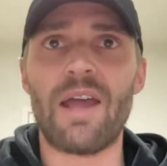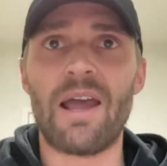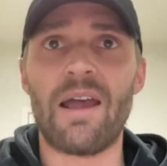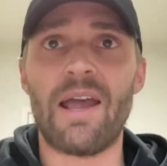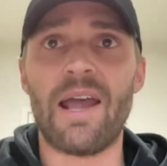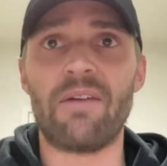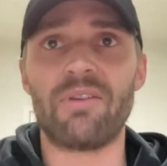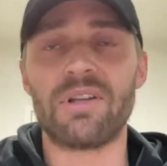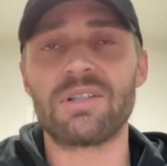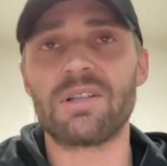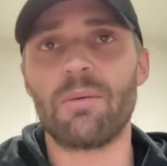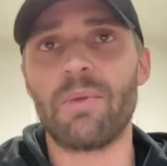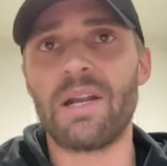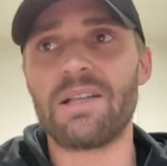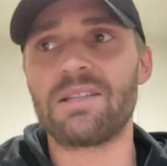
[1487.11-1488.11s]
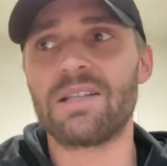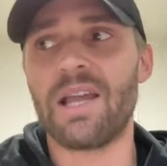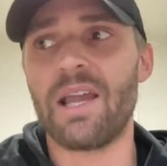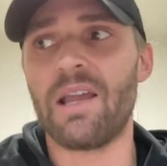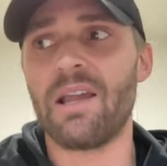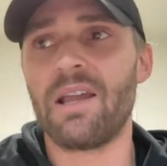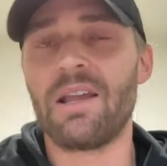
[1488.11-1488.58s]
having somebody
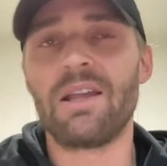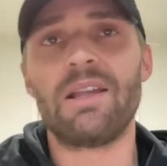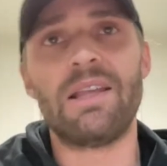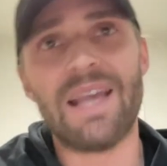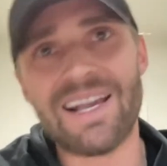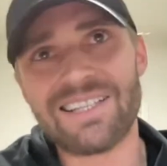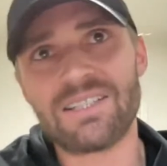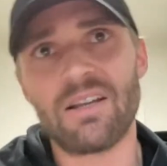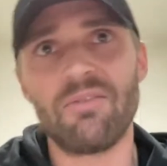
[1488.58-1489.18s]
say, yes,